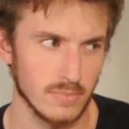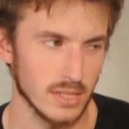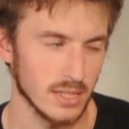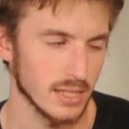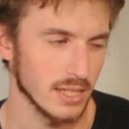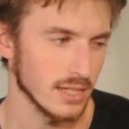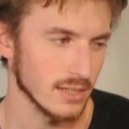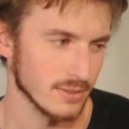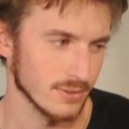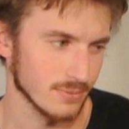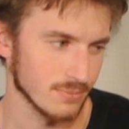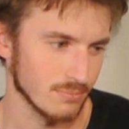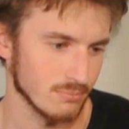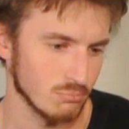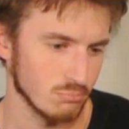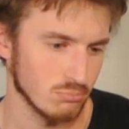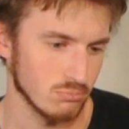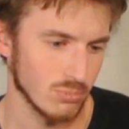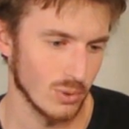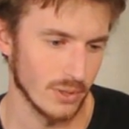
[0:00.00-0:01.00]
I guess
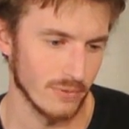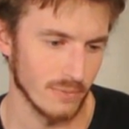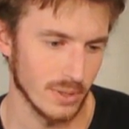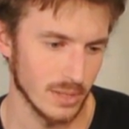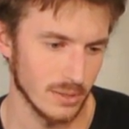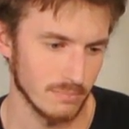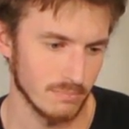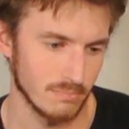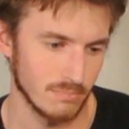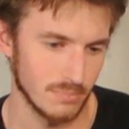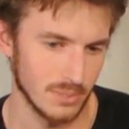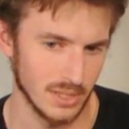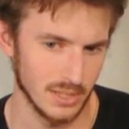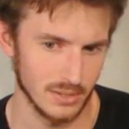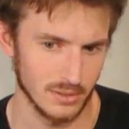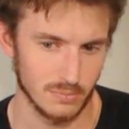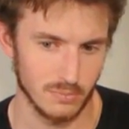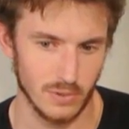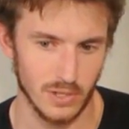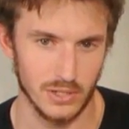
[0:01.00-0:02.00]
one of my
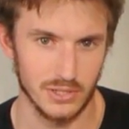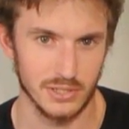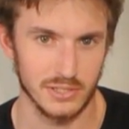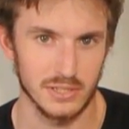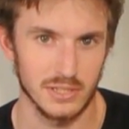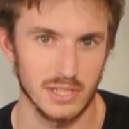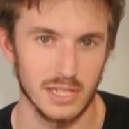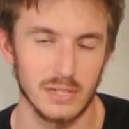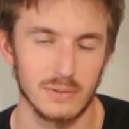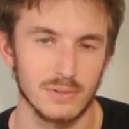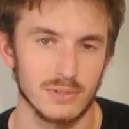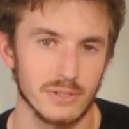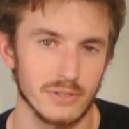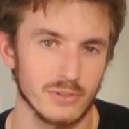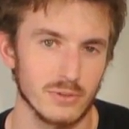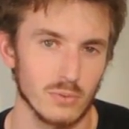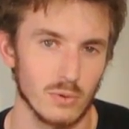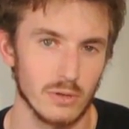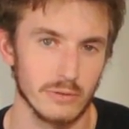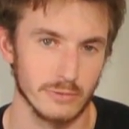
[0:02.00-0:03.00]
biggest projects to date was
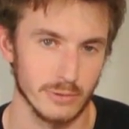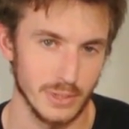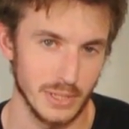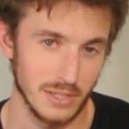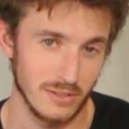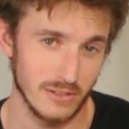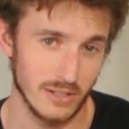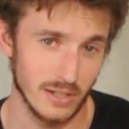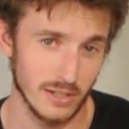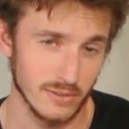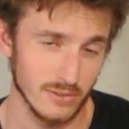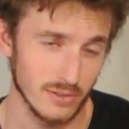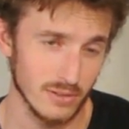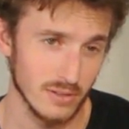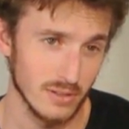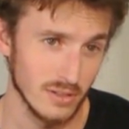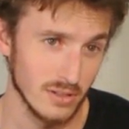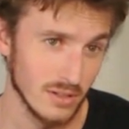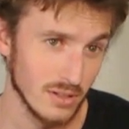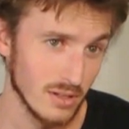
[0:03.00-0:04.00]
just the Wolverine
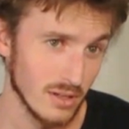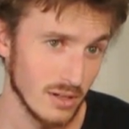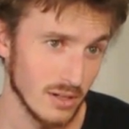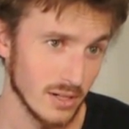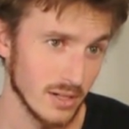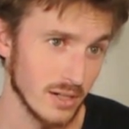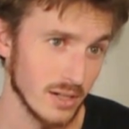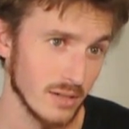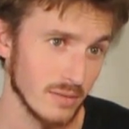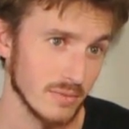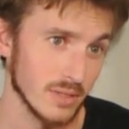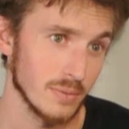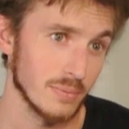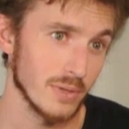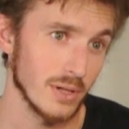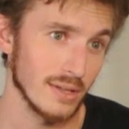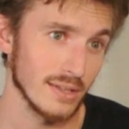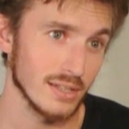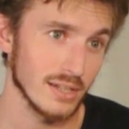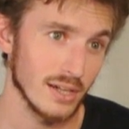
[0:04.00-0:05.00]
claws. Um, they
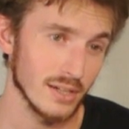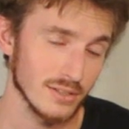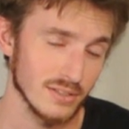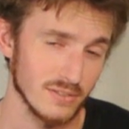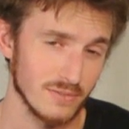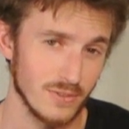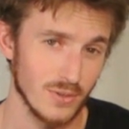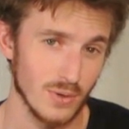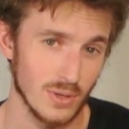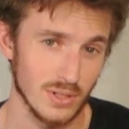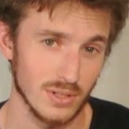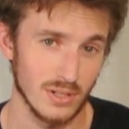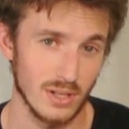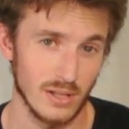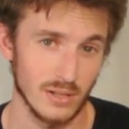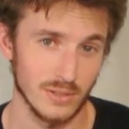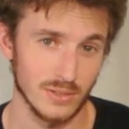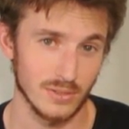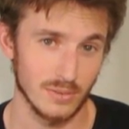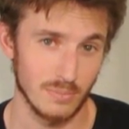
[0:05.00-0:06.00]
probably cost a few hundred
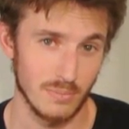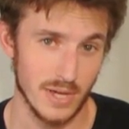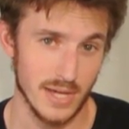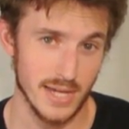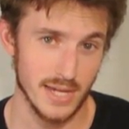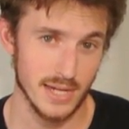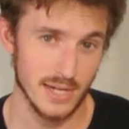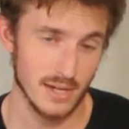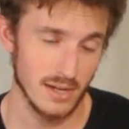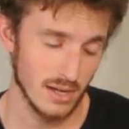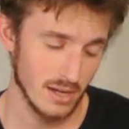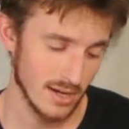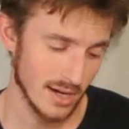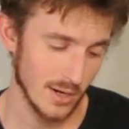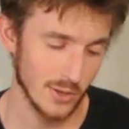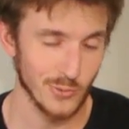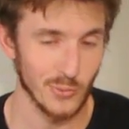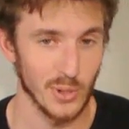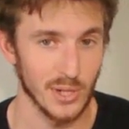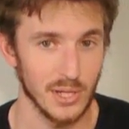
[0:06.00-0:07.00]
dollars to make,
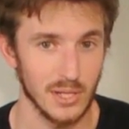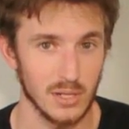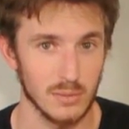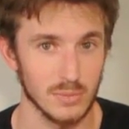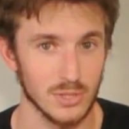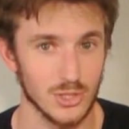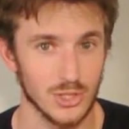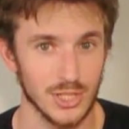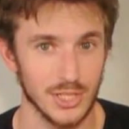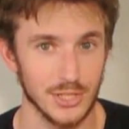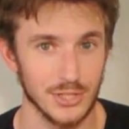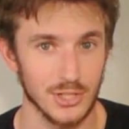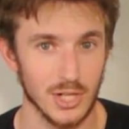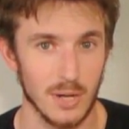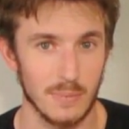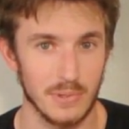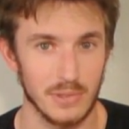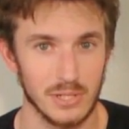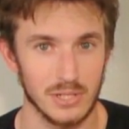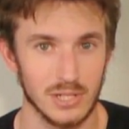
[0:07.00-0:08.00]
I was working in a machine
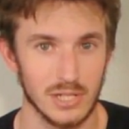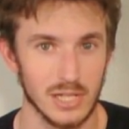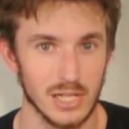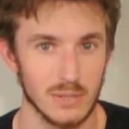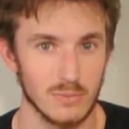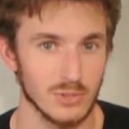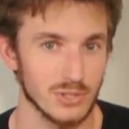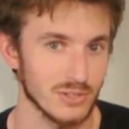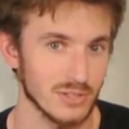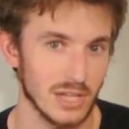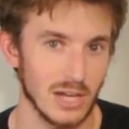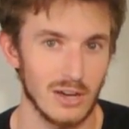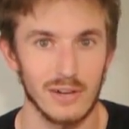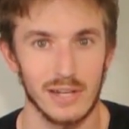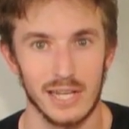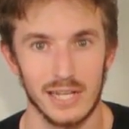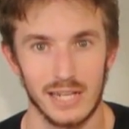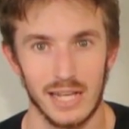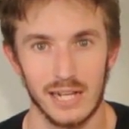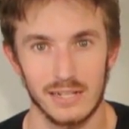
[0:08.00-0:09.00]
shop at the time, which is how I
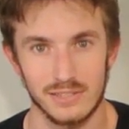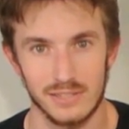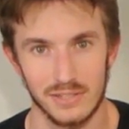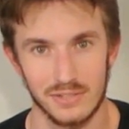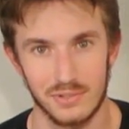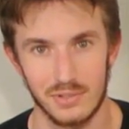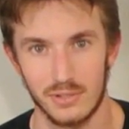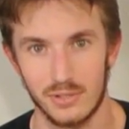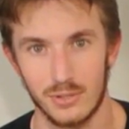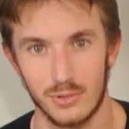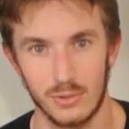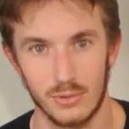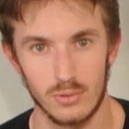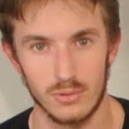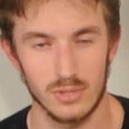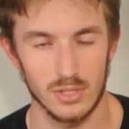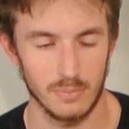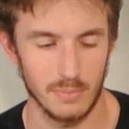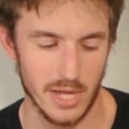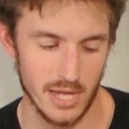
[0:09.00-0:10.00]
had access to the
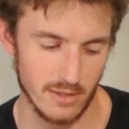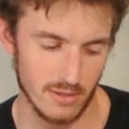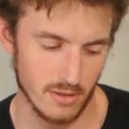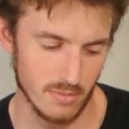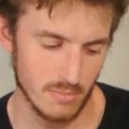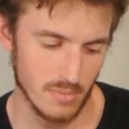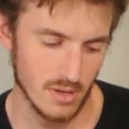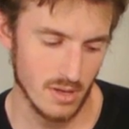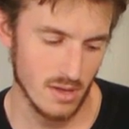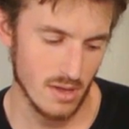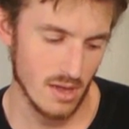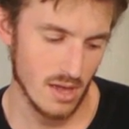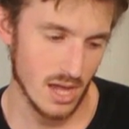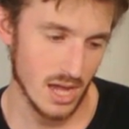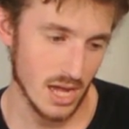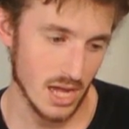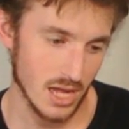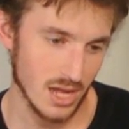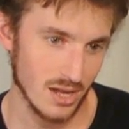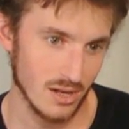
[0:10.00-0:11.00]
tools to make them,
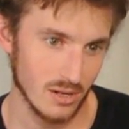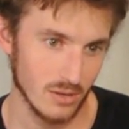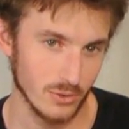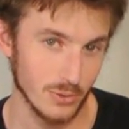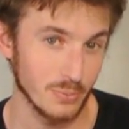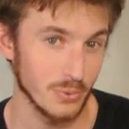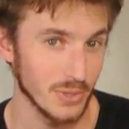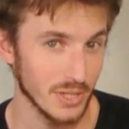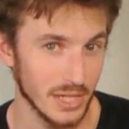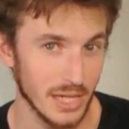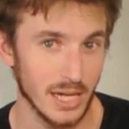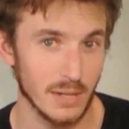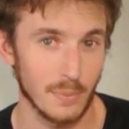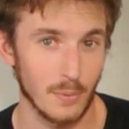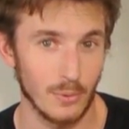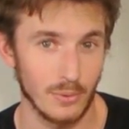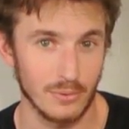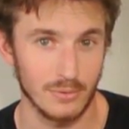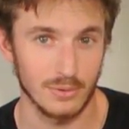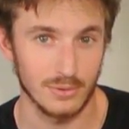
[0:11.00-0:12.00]
and I was pretty
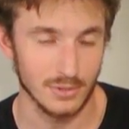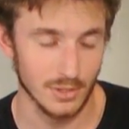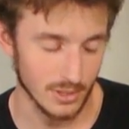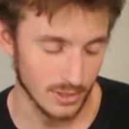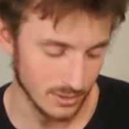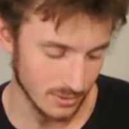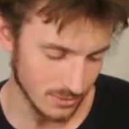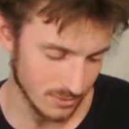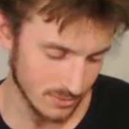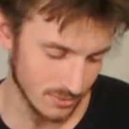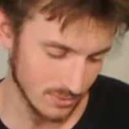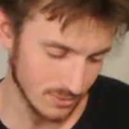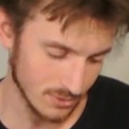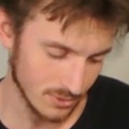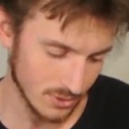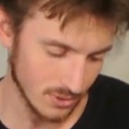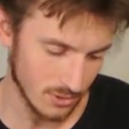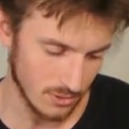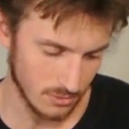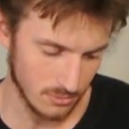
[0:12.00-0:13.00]
happy with the result.
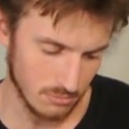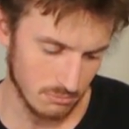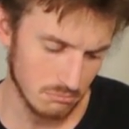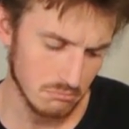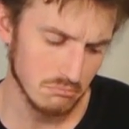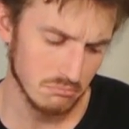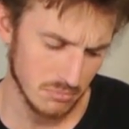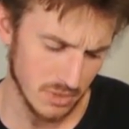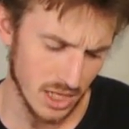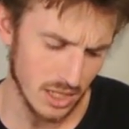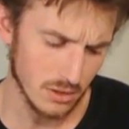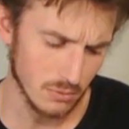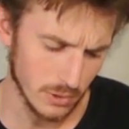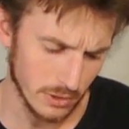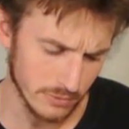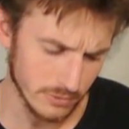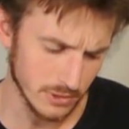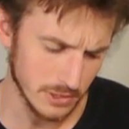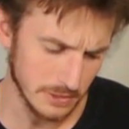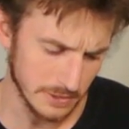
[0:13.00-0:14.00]
So, yeah, the
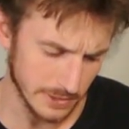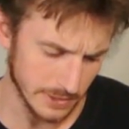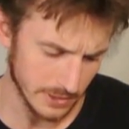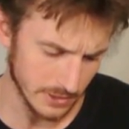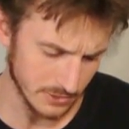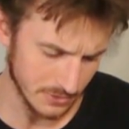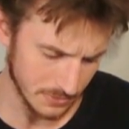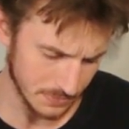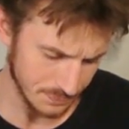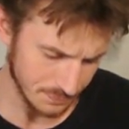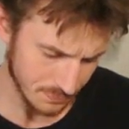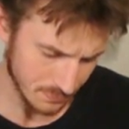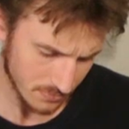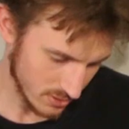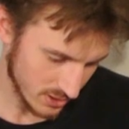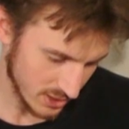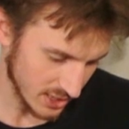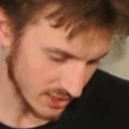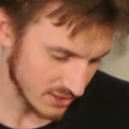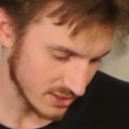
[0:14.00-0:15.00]
Wolverine claws.
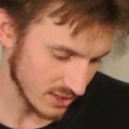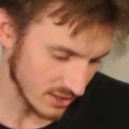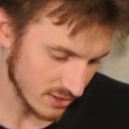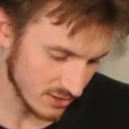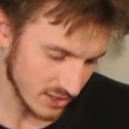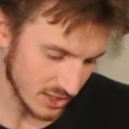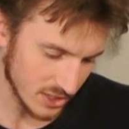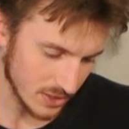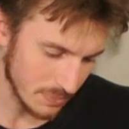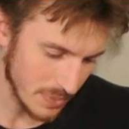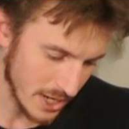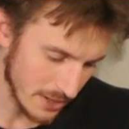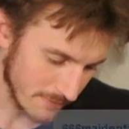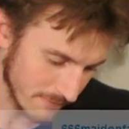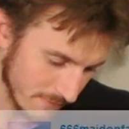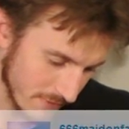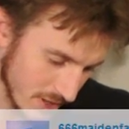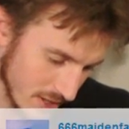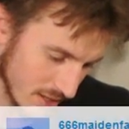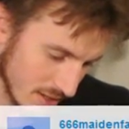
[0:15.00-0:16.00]
666
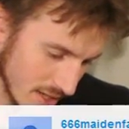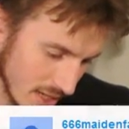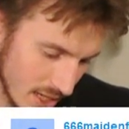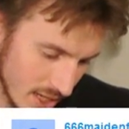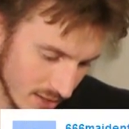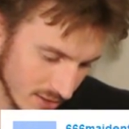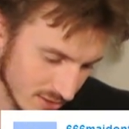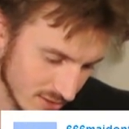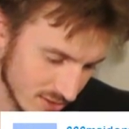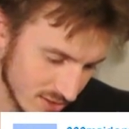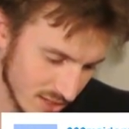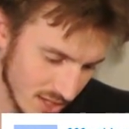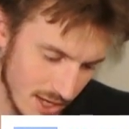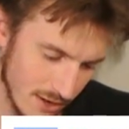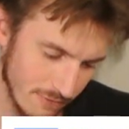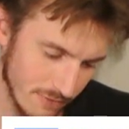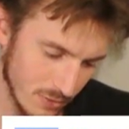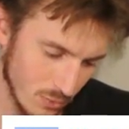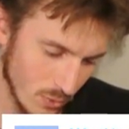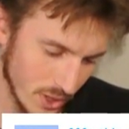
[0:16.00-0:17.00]
Maiden Fan asks,
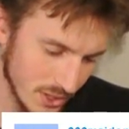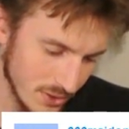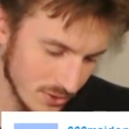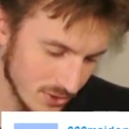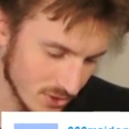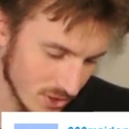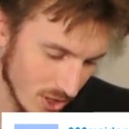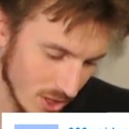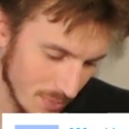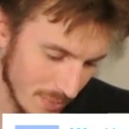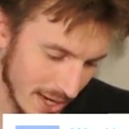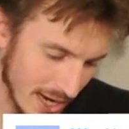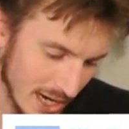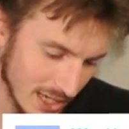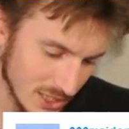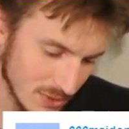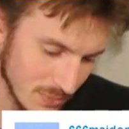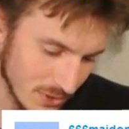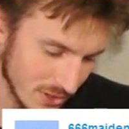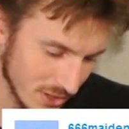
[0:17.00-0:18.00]
If and when you start up
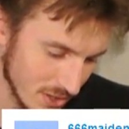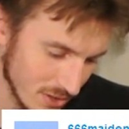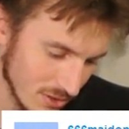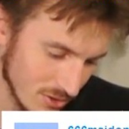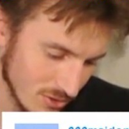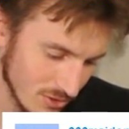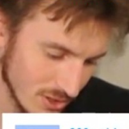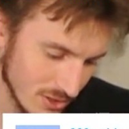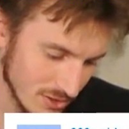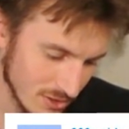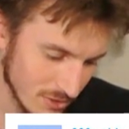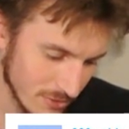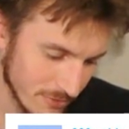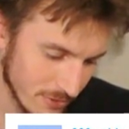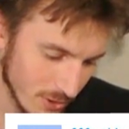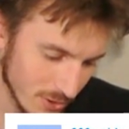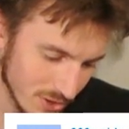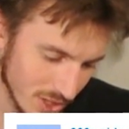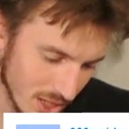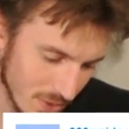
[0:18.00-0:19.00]
Hacksmith Industries as a
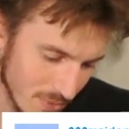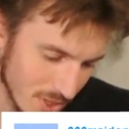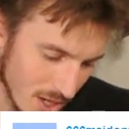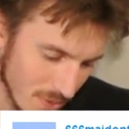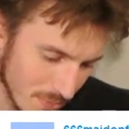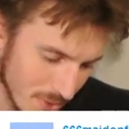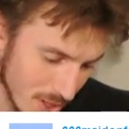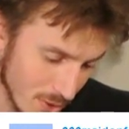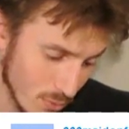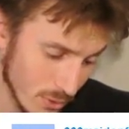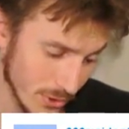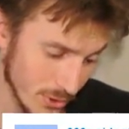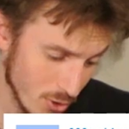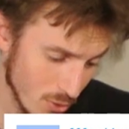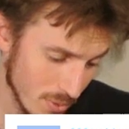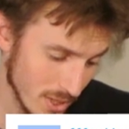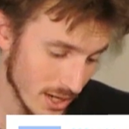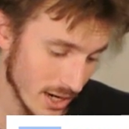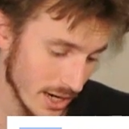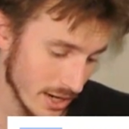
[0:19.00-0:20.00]
full-time company, will
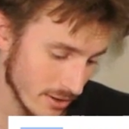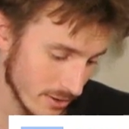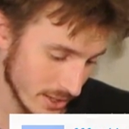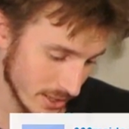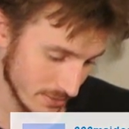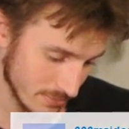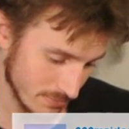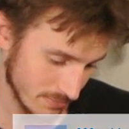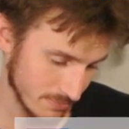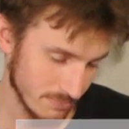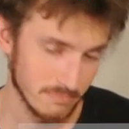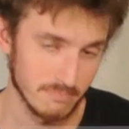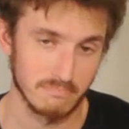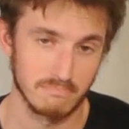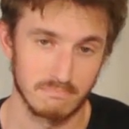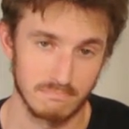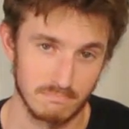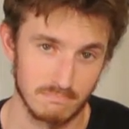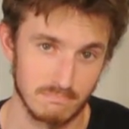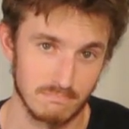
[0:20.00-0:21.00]
you be hiring?
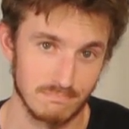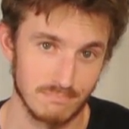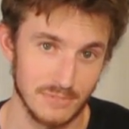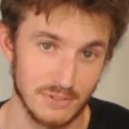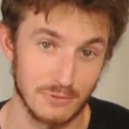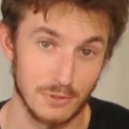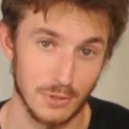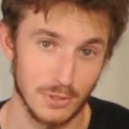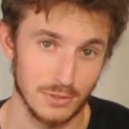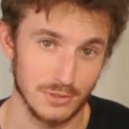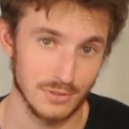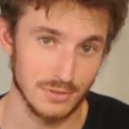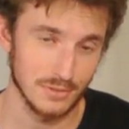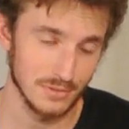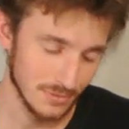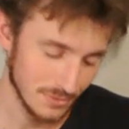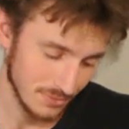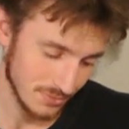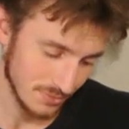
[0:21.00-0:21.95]
Of course.